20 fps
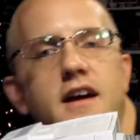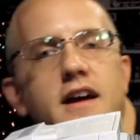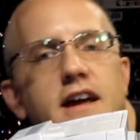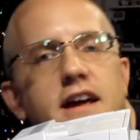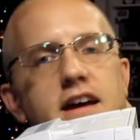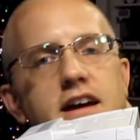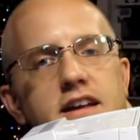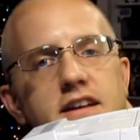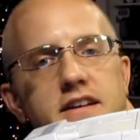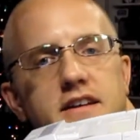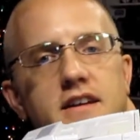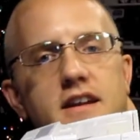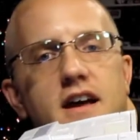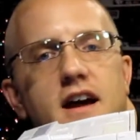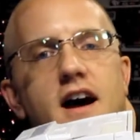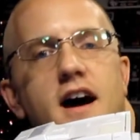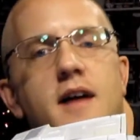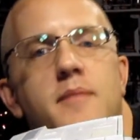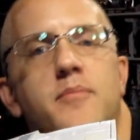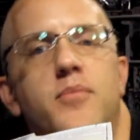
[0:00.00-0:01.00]
And
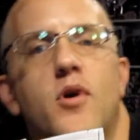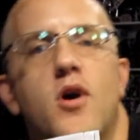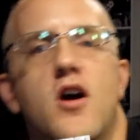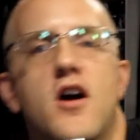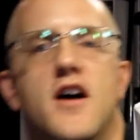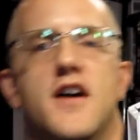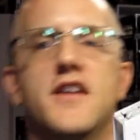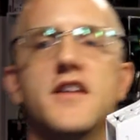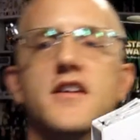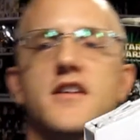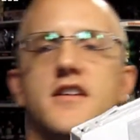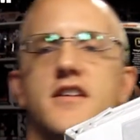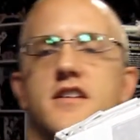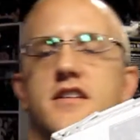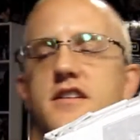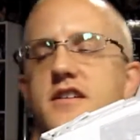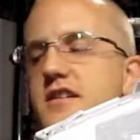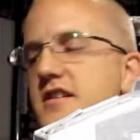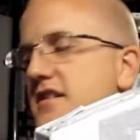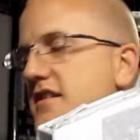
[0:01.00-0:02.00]
I brought
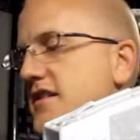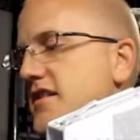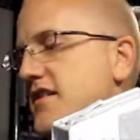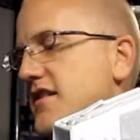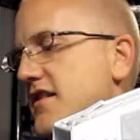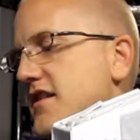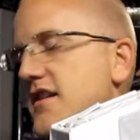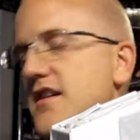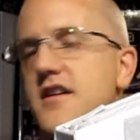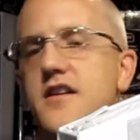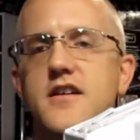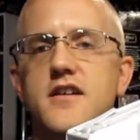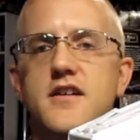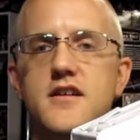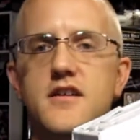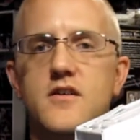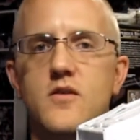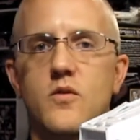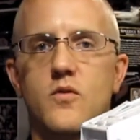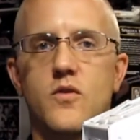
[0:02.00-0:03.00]

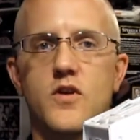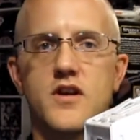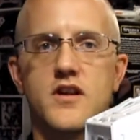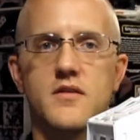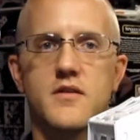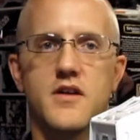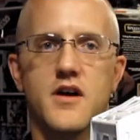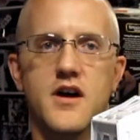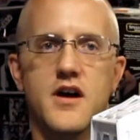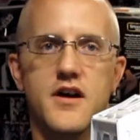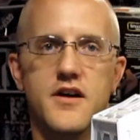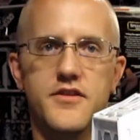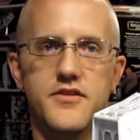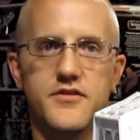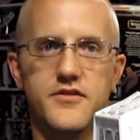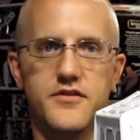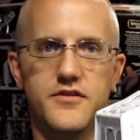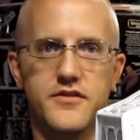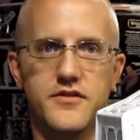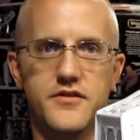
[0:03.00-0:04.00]
one
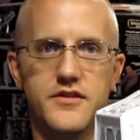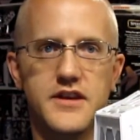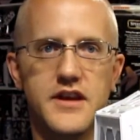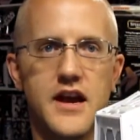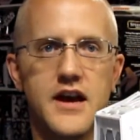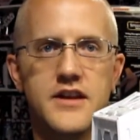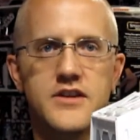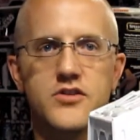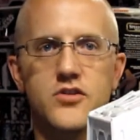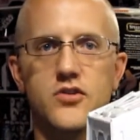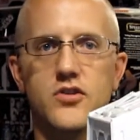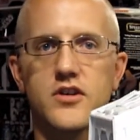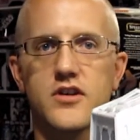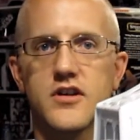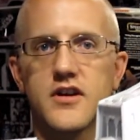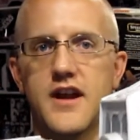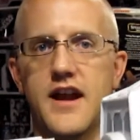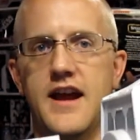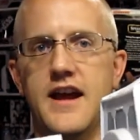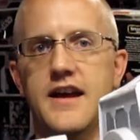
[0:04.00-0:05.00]
the
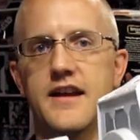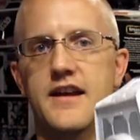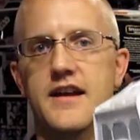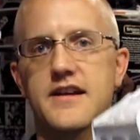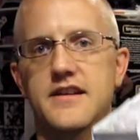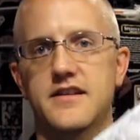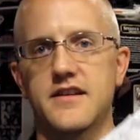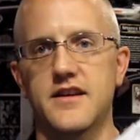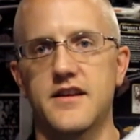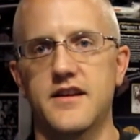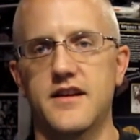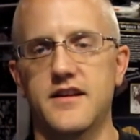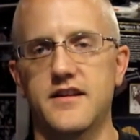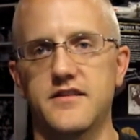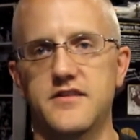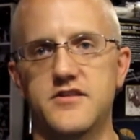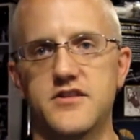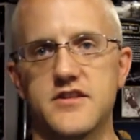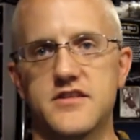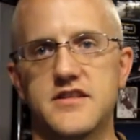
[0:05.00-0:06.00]
Endor AT-AT
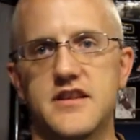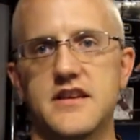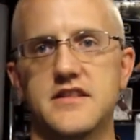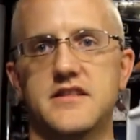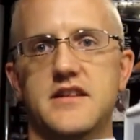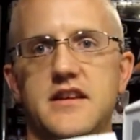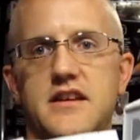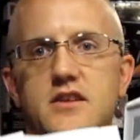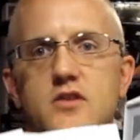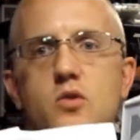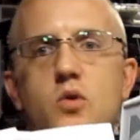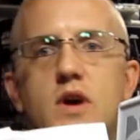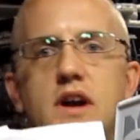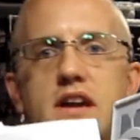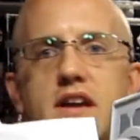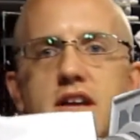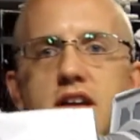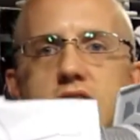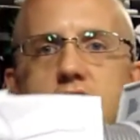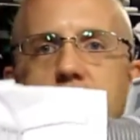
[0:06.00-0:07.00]
just as a
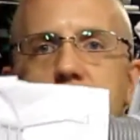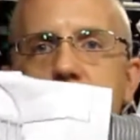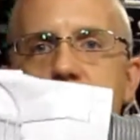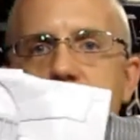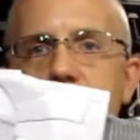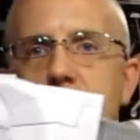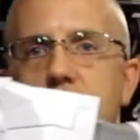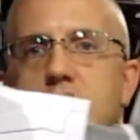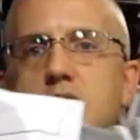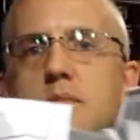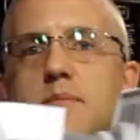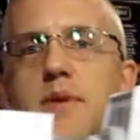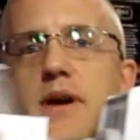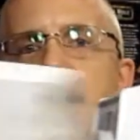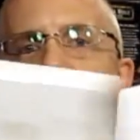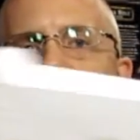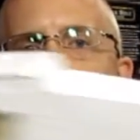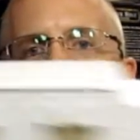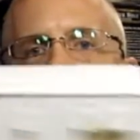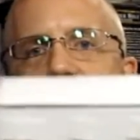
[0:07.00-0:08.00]
quick
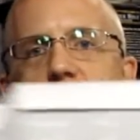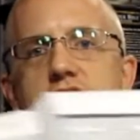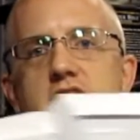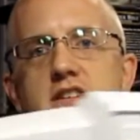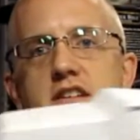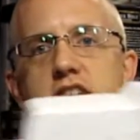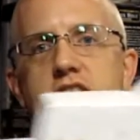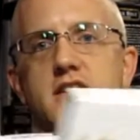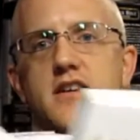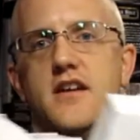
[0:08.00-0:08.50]
comparison.